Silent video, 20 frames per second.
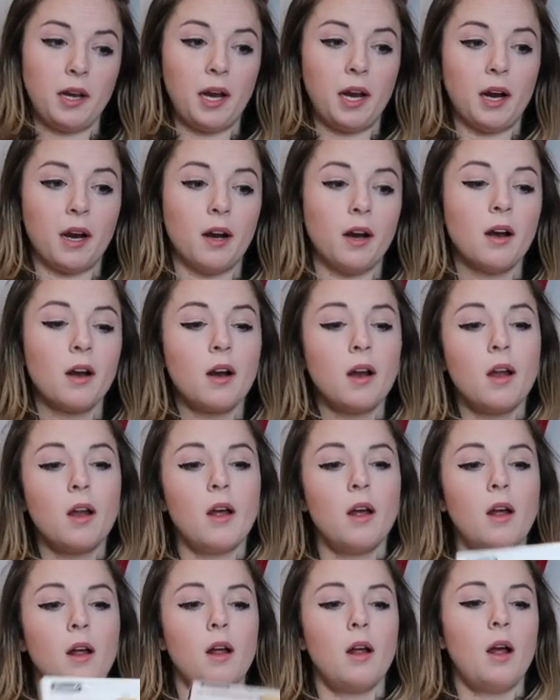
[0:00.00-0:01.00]
here.
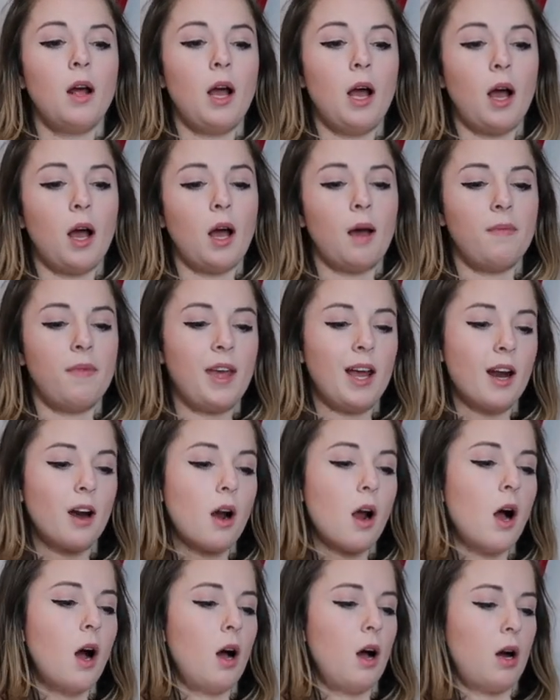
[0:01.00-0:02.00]
There
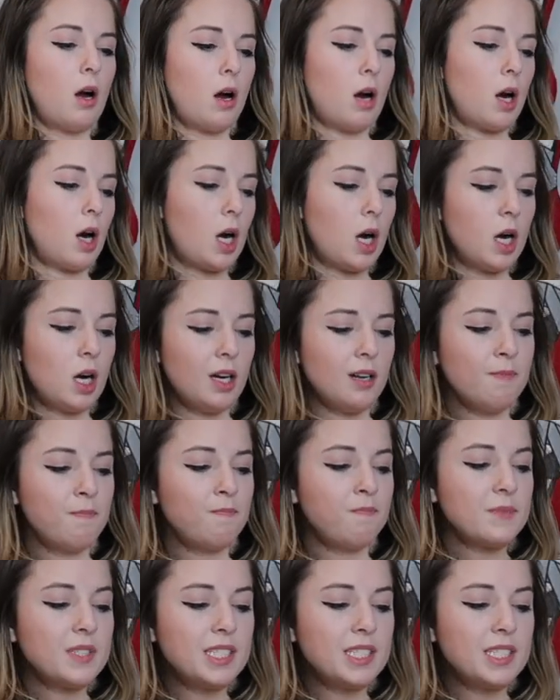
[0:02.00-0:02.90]
are